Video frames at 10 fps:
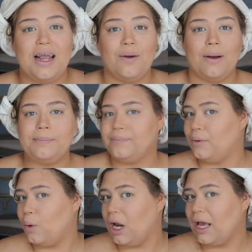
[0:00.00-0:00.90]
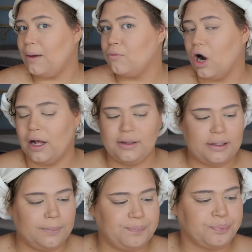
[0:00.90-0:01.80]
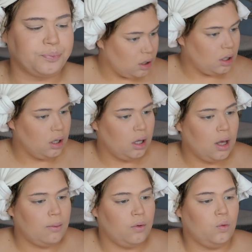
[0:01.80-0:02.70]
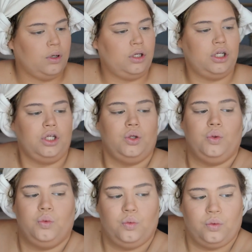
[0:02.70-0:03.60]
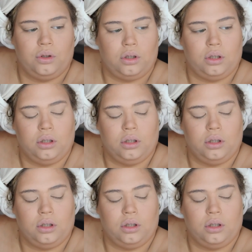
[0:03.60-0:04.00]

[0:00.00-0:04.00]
Anyway, we're looking bronzed. I'm going to use